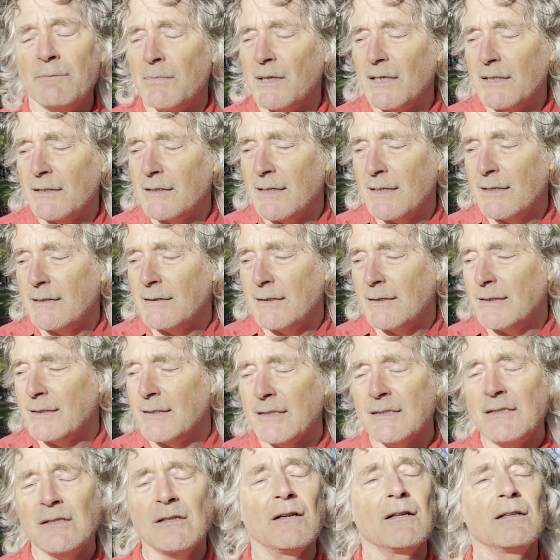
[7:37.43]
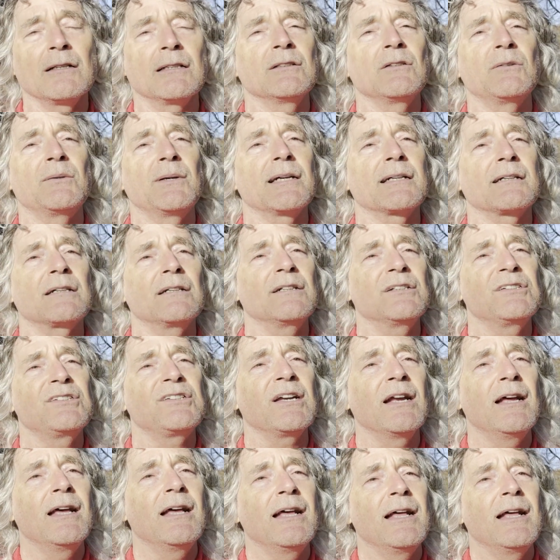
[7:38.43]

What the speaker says: but that's all in the records.